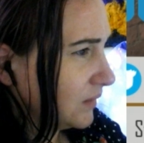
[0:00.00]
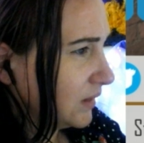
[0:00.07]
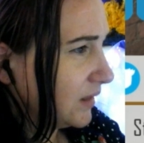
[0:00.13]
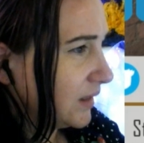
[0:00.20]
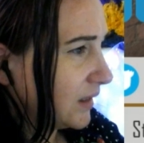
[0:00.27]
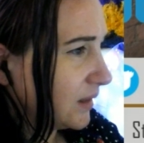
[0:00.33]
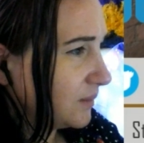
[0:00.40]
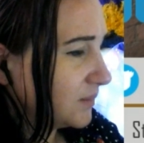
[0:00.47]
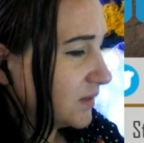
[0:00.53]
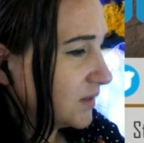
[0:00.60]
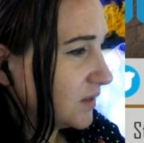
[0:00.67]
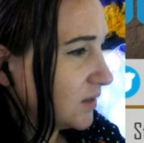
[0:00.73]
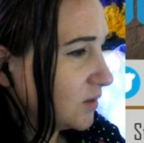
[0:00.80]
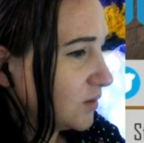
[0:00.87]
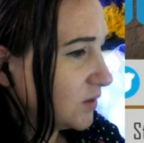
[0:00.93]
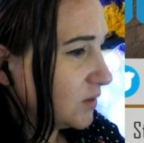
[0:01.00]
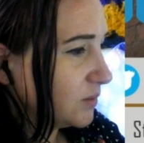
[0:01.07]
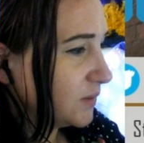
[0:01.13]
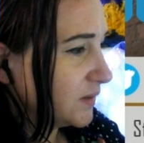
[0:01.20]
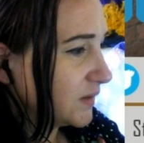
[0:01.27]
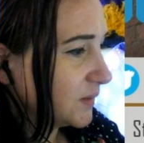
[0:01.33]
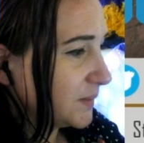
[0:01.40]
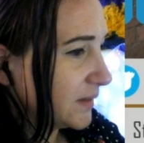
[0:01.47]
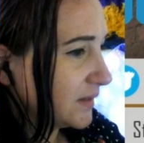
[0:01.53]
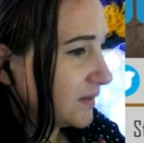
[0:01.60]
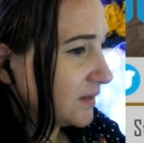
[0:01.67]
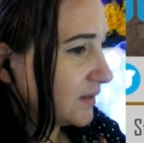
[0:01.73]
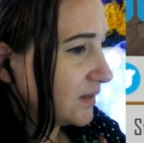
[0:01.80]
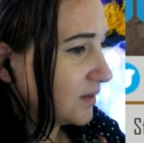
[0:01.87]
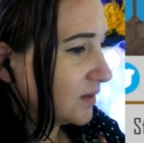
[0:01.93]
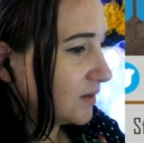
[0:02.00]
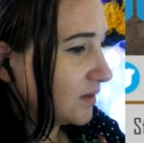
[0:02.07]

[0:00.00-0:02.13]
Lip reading: Yeah, so she was expecting